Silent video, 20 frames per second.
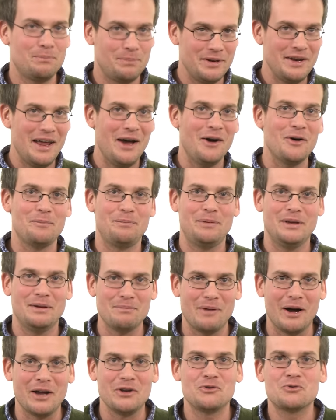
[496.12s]
Penelope
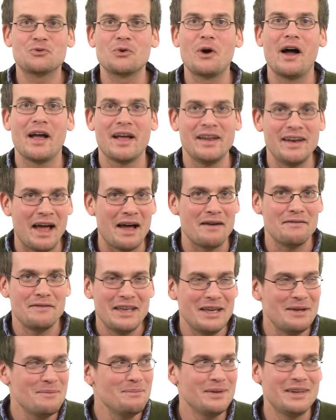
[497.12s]
might try and have
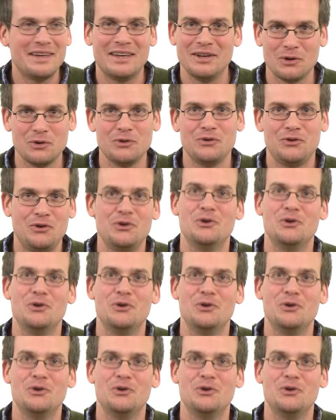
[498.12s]
him killed